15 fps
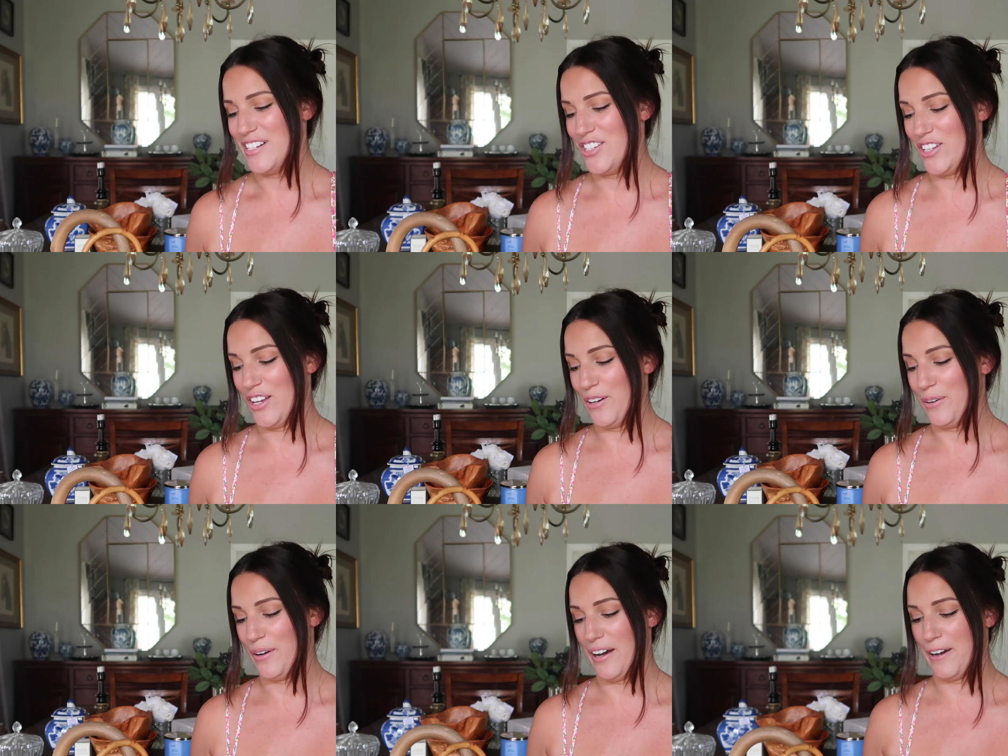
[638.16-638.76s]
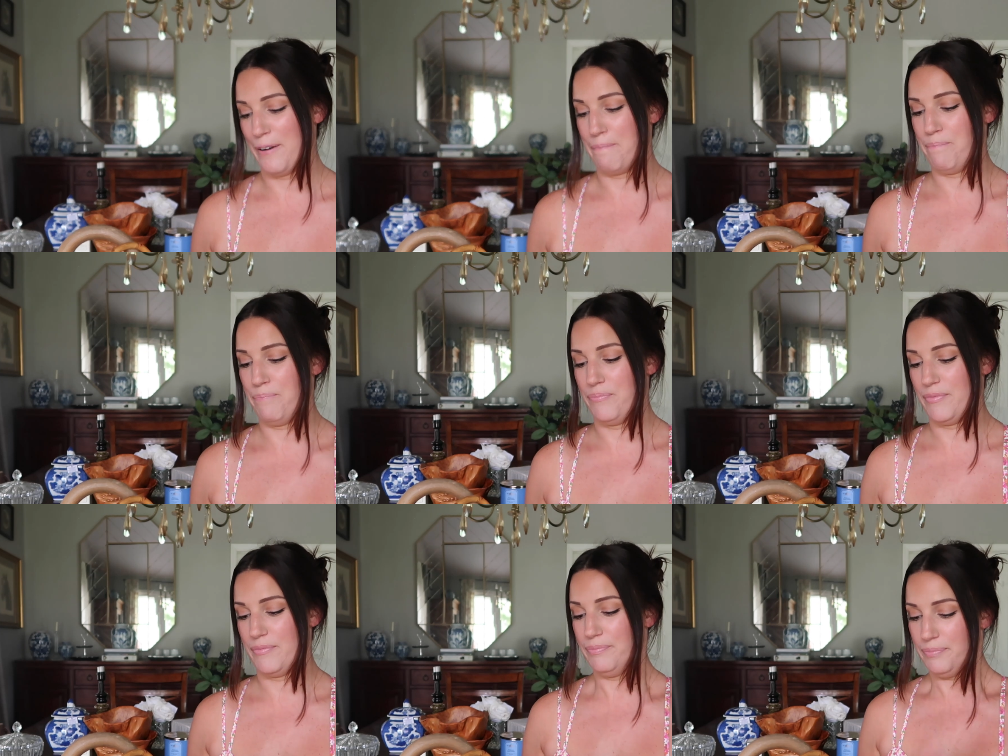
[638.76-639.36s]
So
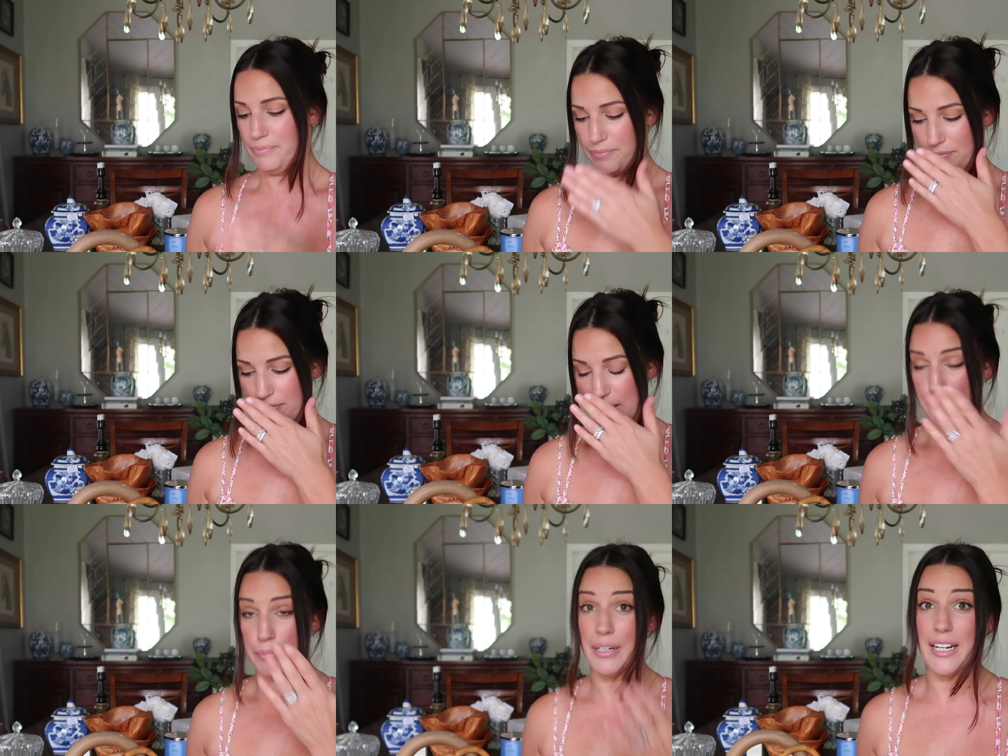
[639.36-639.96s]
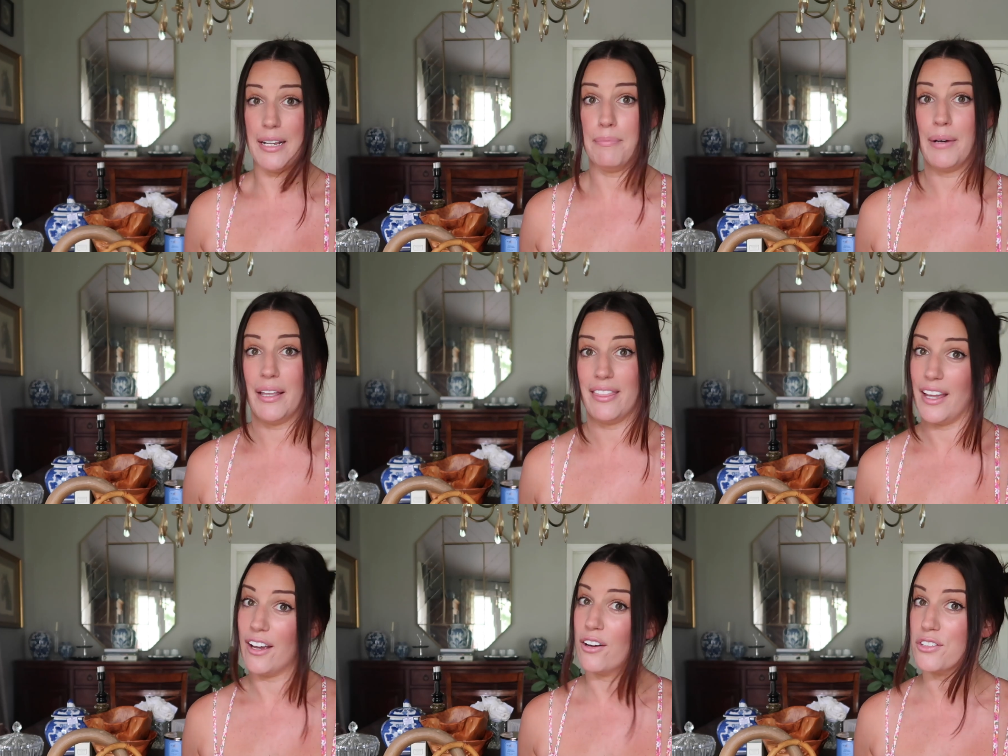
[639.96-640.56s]
they're pretty,
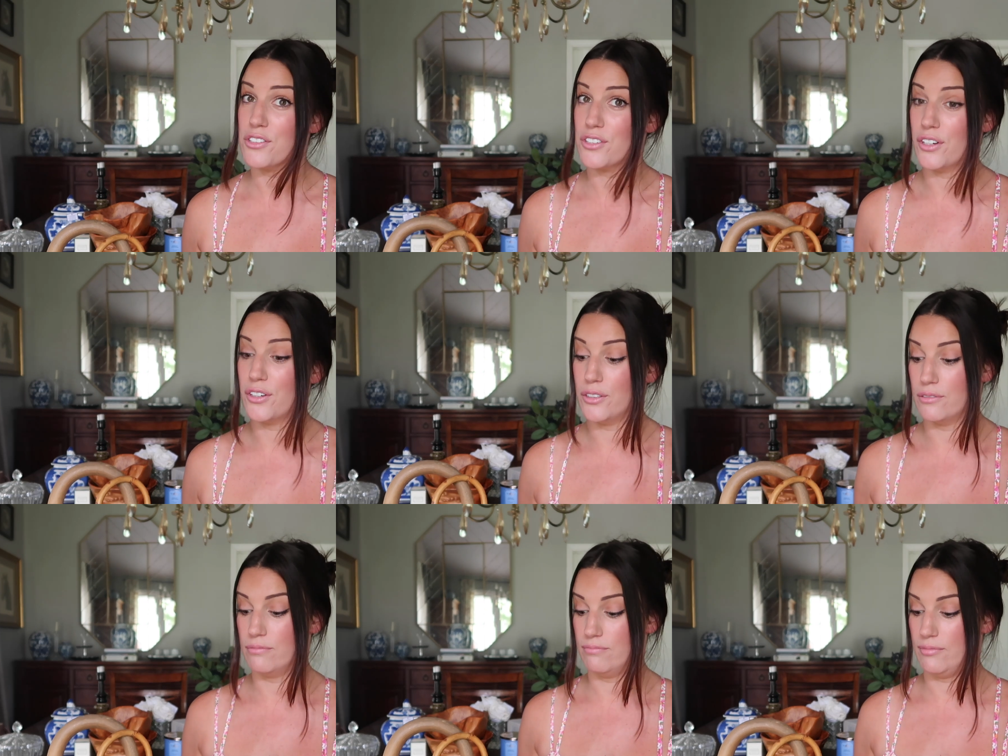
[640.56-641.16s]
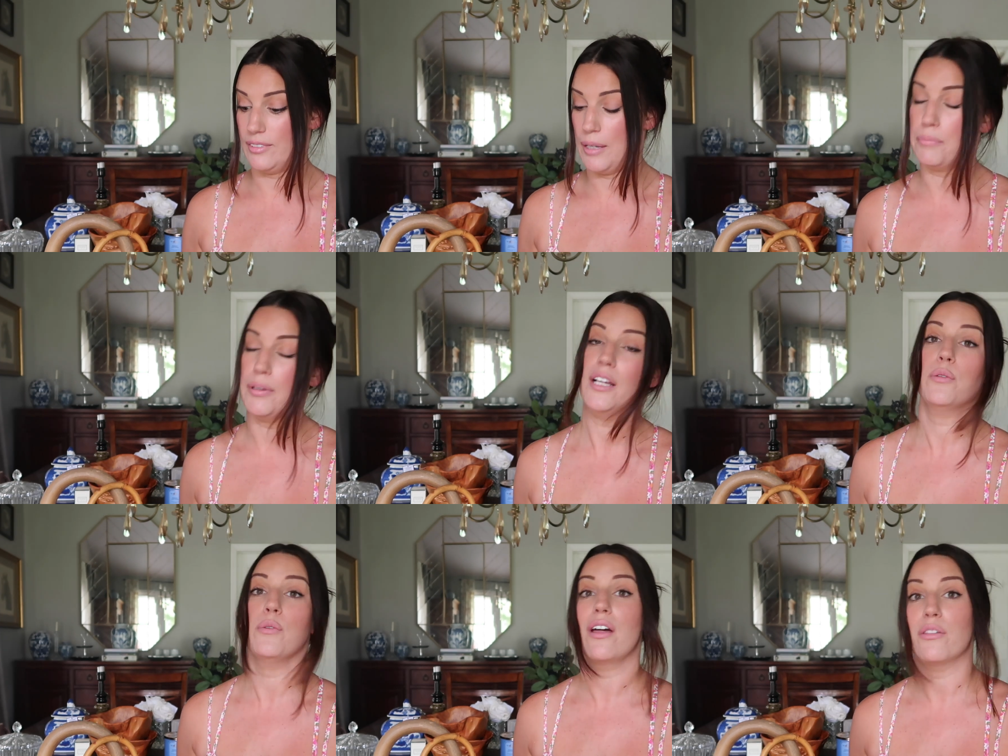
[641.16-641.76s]
but they also get
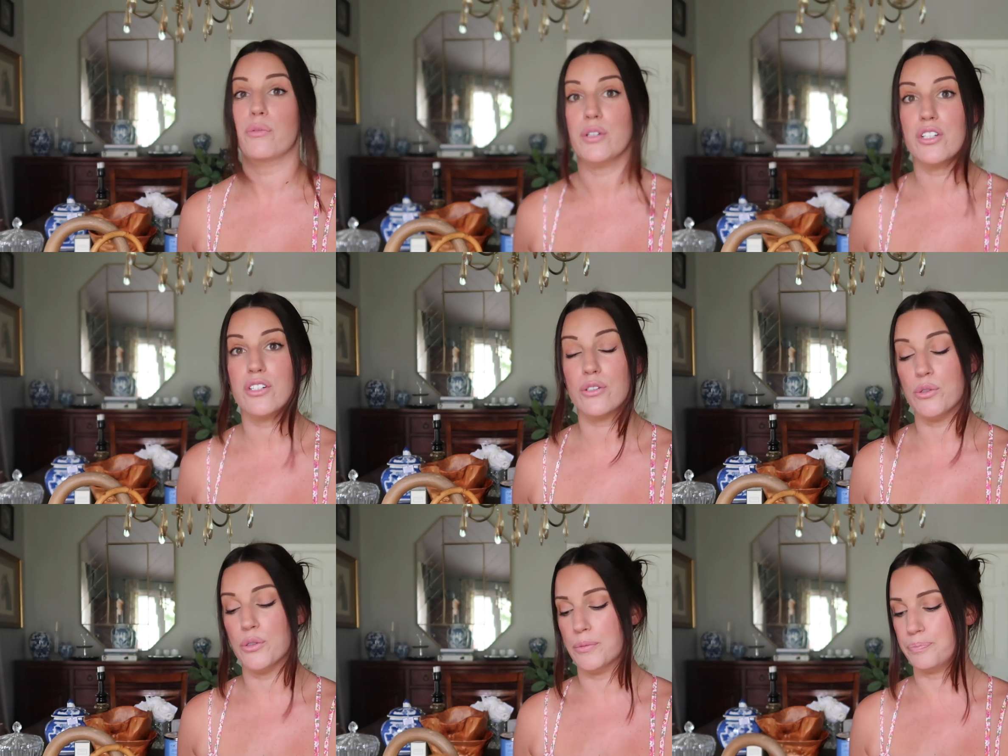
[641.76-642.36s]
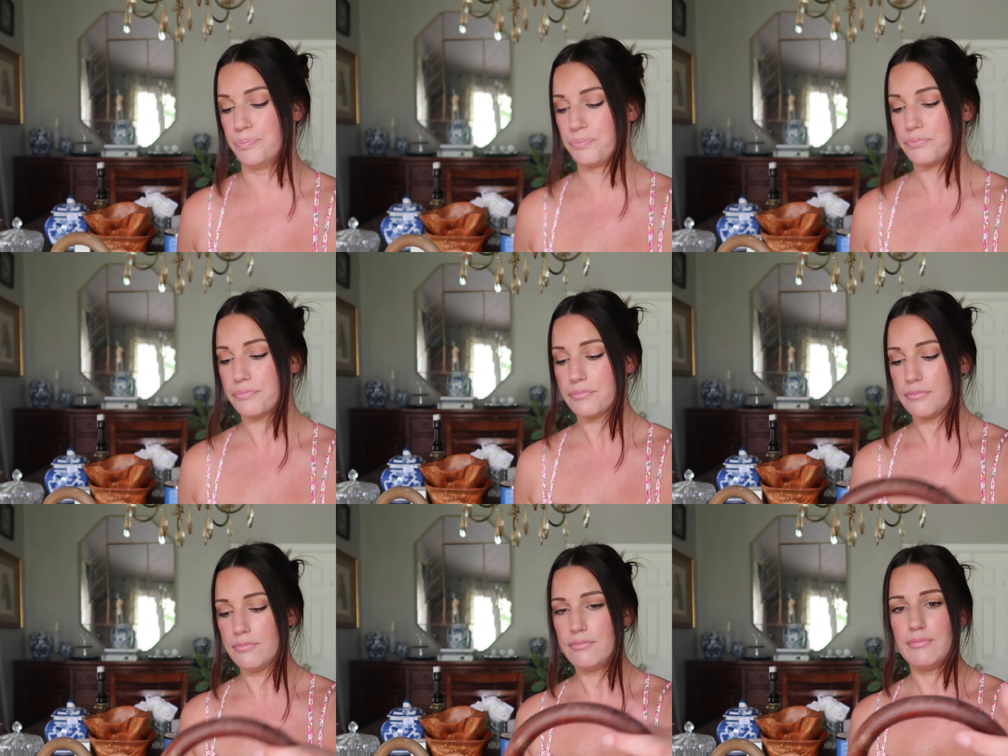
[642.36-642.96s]
played with, which is cool.
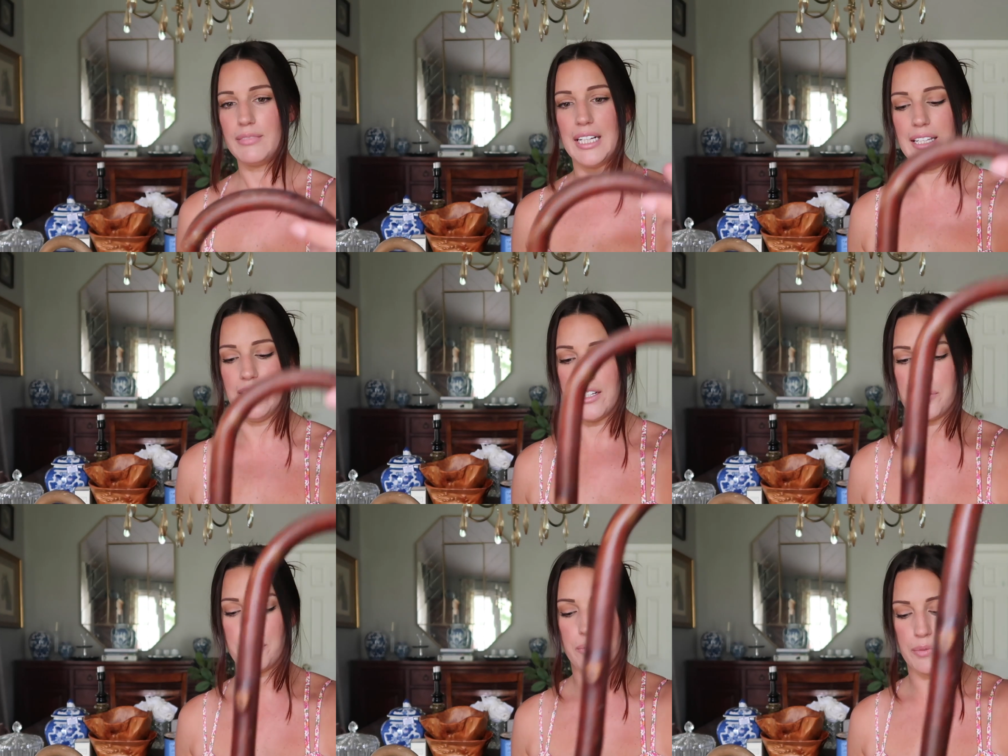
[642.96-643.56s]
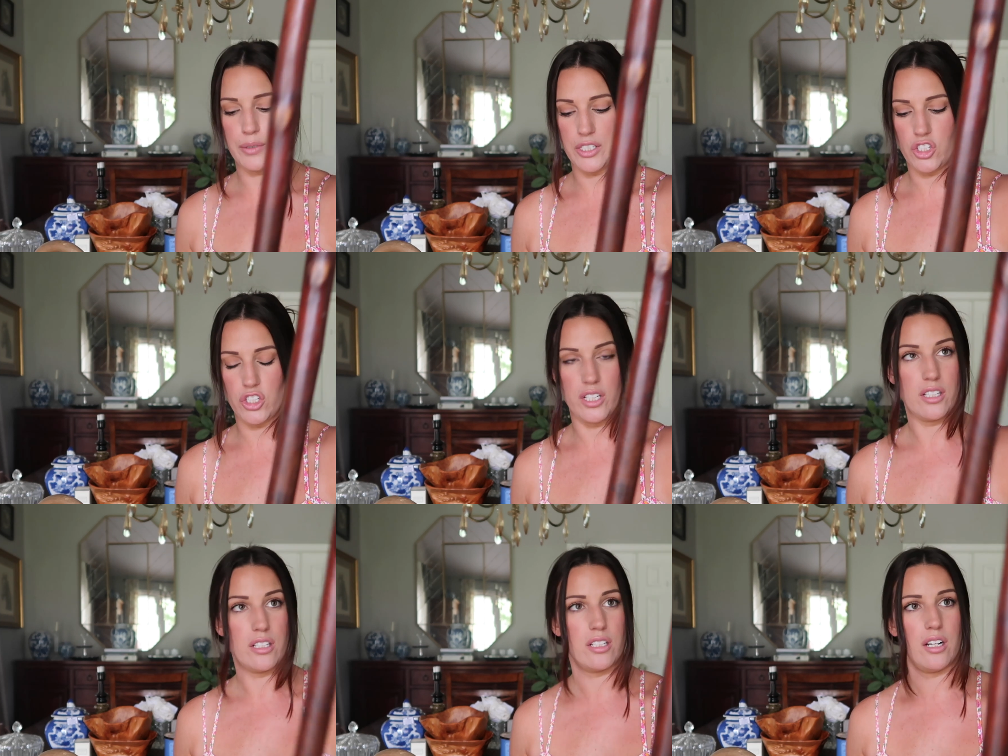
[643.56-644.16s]
This one was
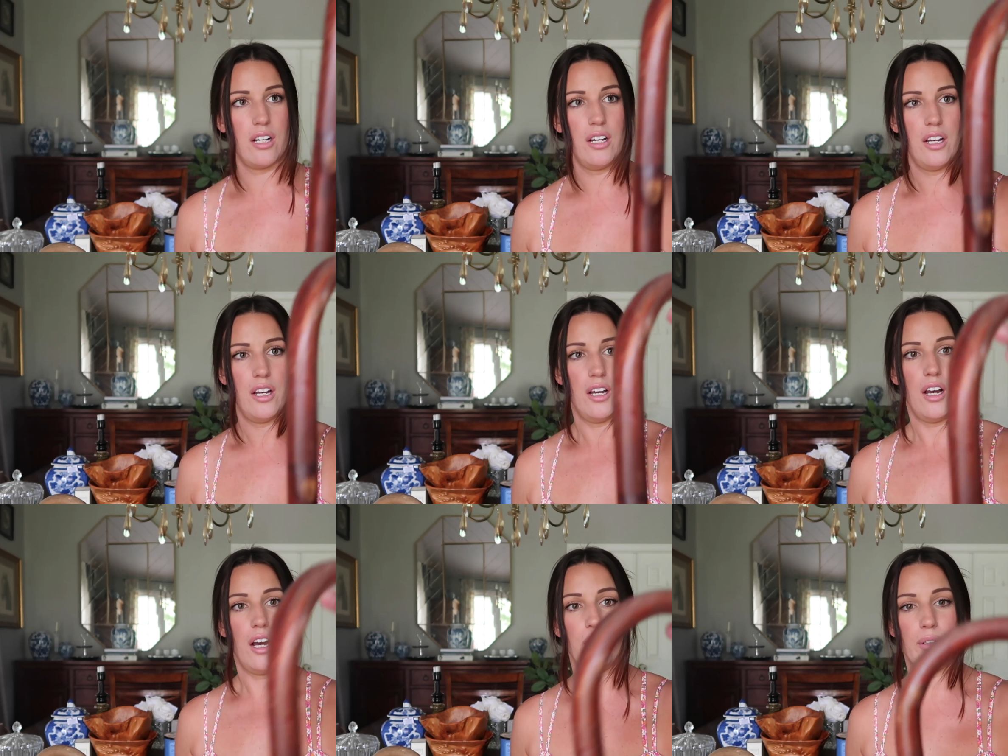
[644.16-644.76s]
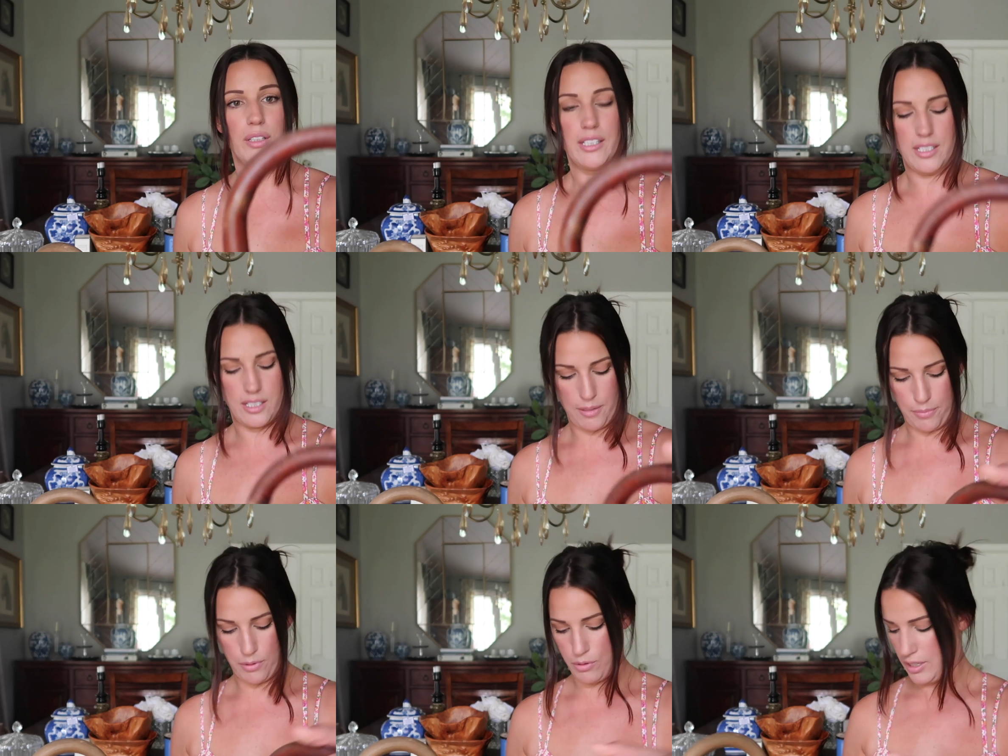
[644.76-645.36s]
just a really
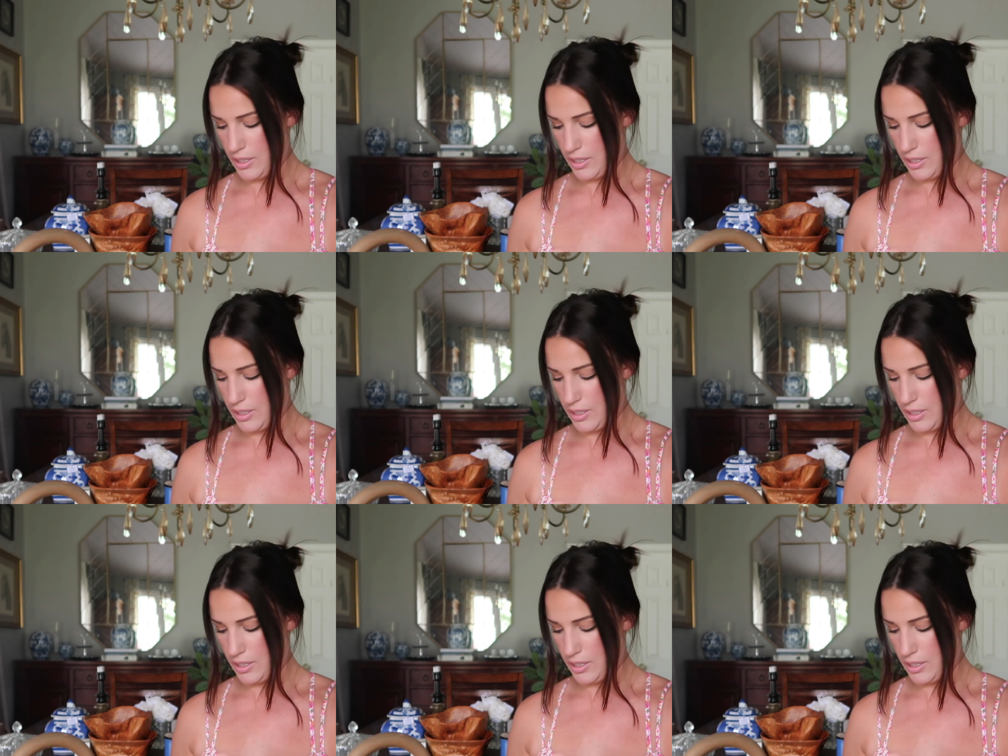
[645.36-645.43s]
simple,